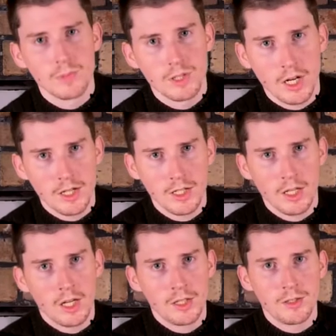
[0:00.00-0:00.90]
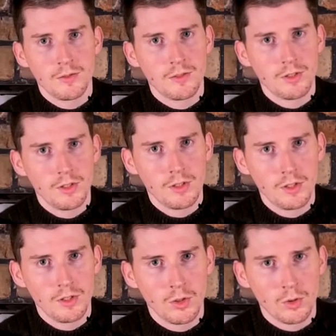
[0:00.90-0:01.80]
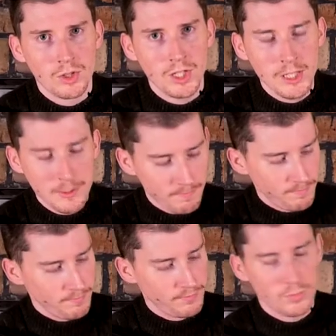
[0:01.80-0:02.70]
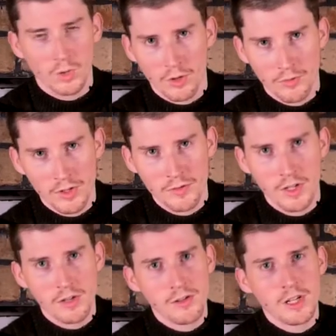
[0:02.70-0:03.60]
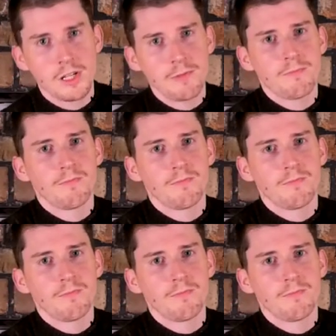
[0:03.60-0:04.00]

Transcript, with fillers: starting on low D with our first finger again.